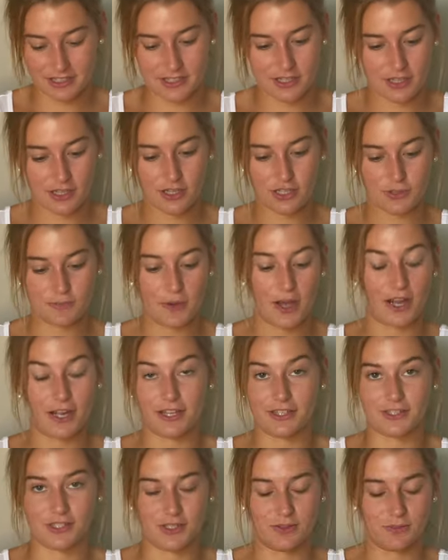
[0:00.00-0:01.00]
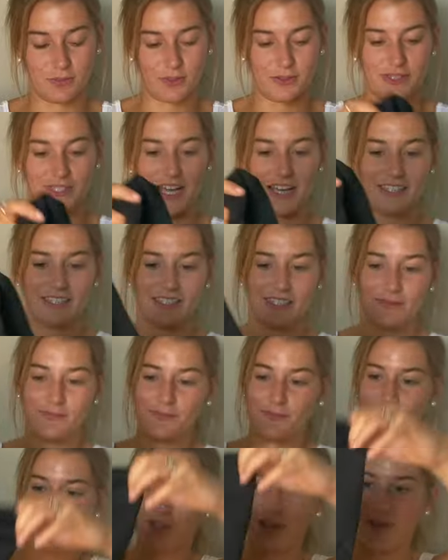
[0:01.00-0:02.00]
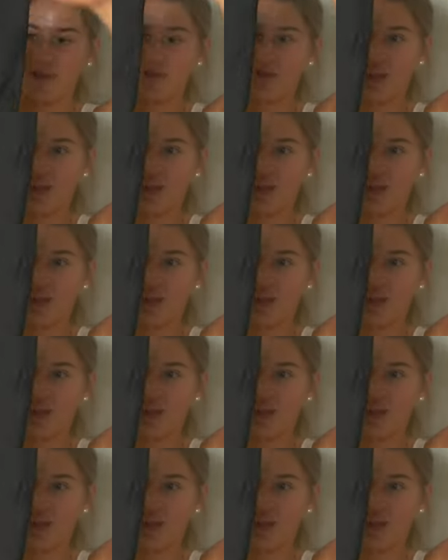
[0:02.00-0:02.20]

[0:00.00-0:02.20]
there's pockets on both sides. So